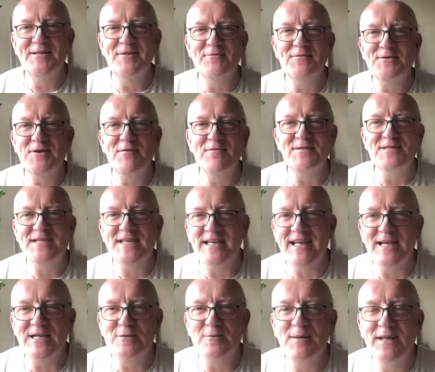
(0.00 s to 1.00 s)
There was obviously an
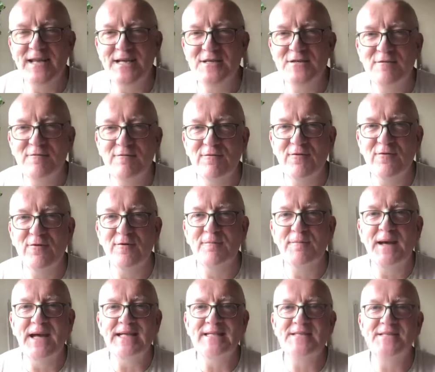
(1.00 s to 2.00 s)
explanation for it,
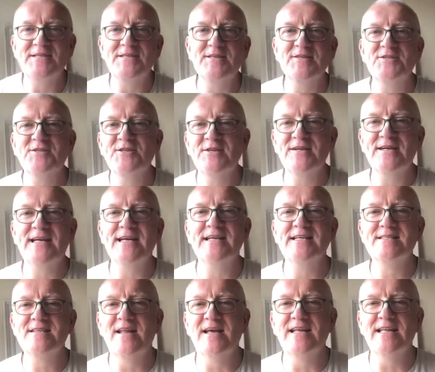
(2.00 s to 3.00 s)
but as such young
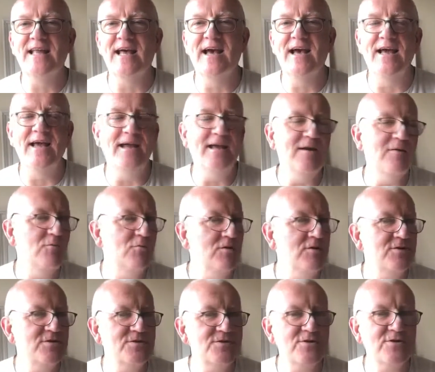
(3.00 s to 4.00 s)
kids like that, it
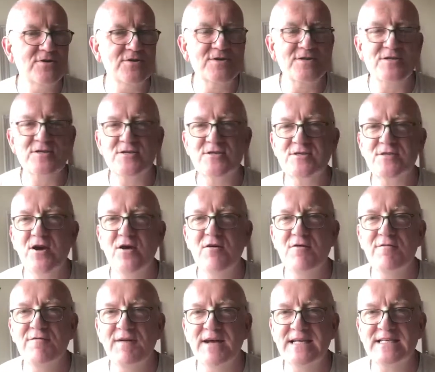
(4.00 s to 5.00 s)
was just
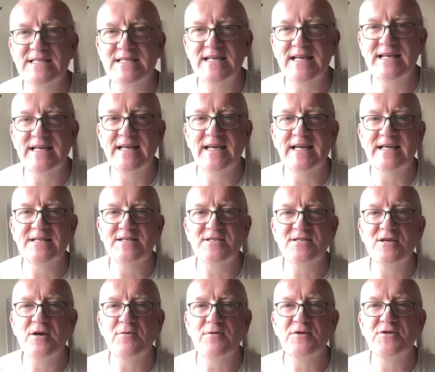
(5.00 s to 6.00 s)
so fascinating and
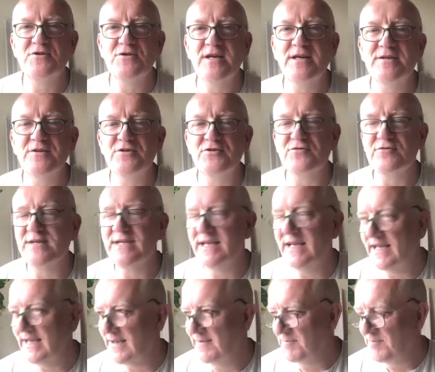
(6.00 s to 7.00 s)
so
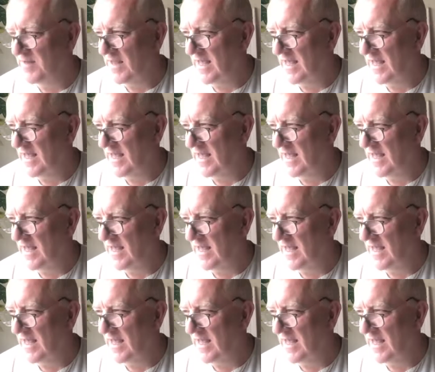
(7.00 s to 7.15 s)
intriguing.